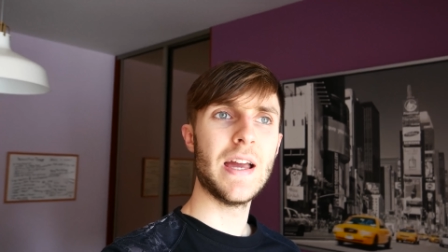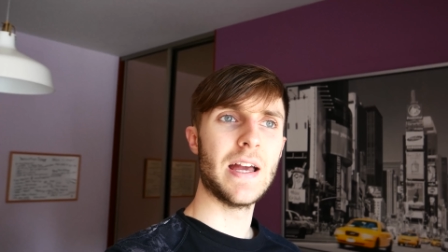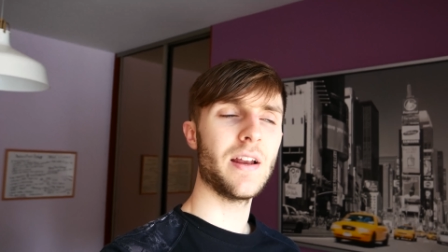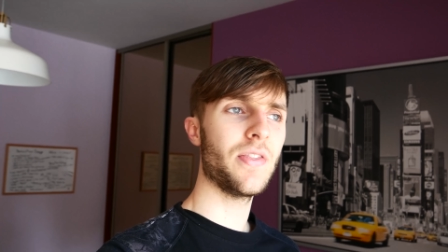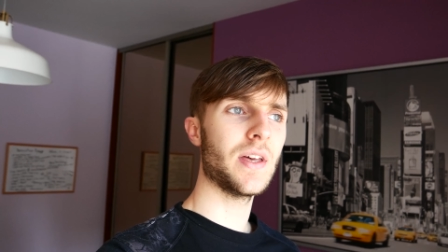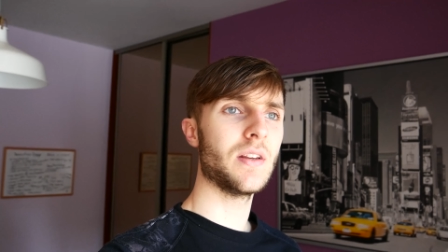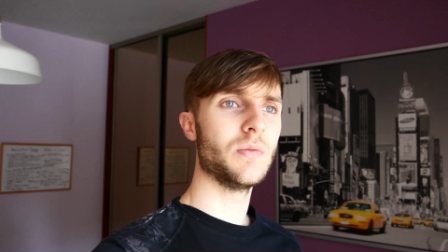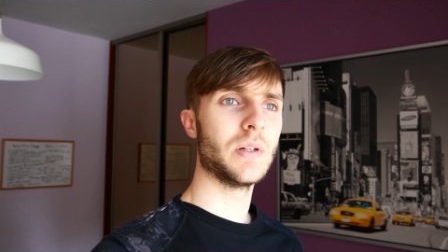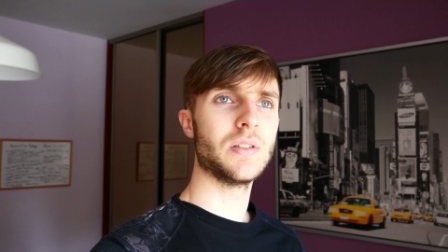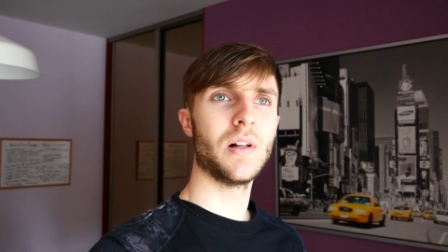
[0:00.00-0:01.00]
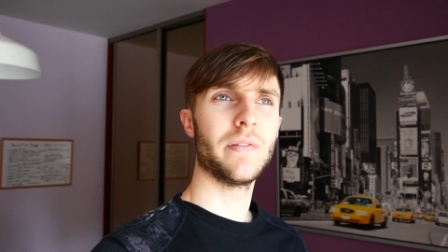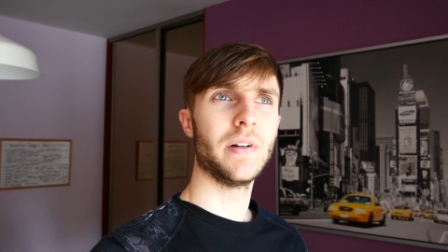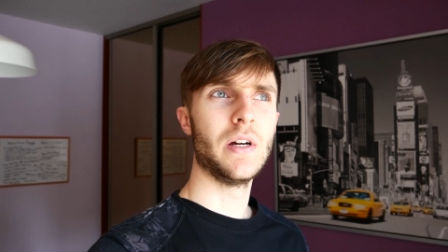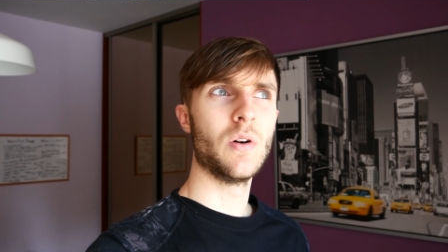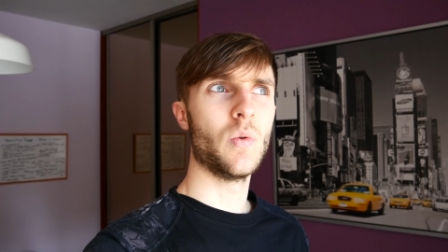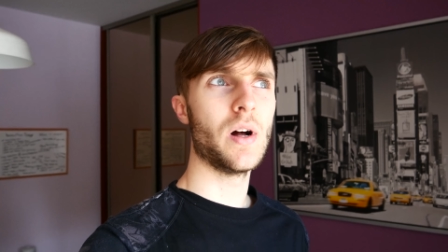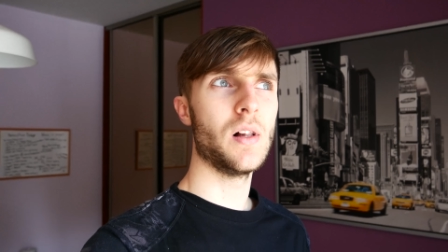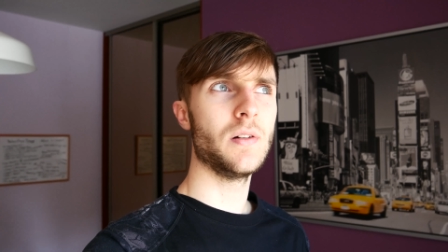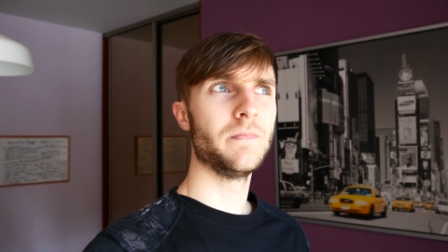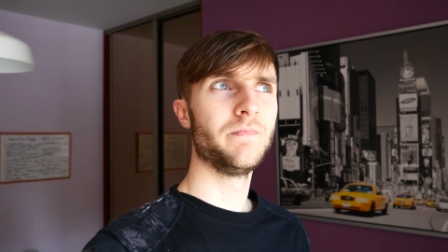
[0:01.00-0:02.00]
and I thought to myself,
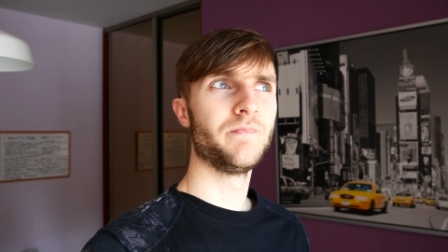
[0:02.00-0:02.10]
well,